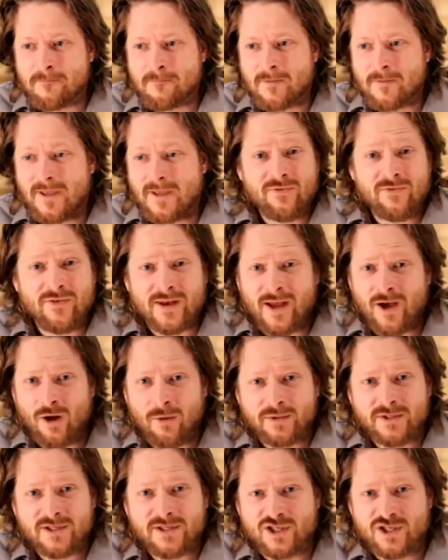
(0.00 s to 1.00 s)
It even
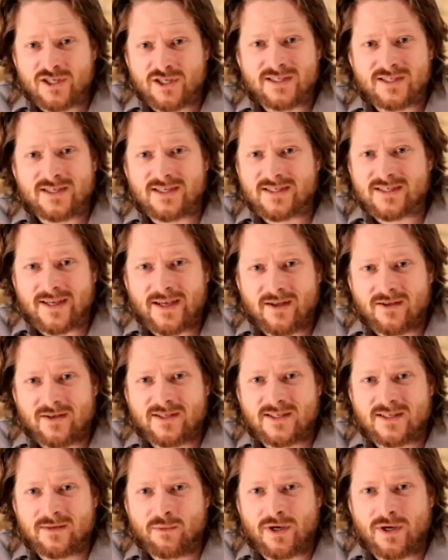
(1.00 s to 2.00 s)
helps just to tell
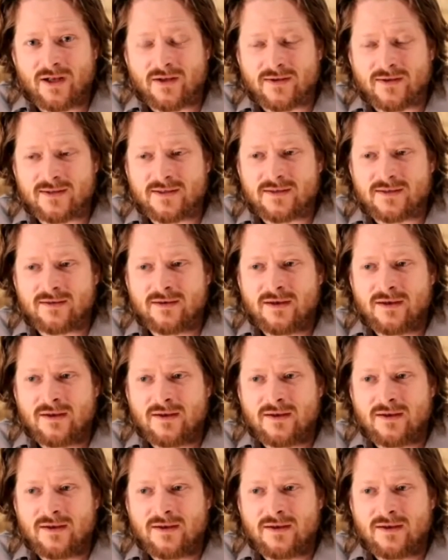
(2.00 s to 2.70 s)
someone else.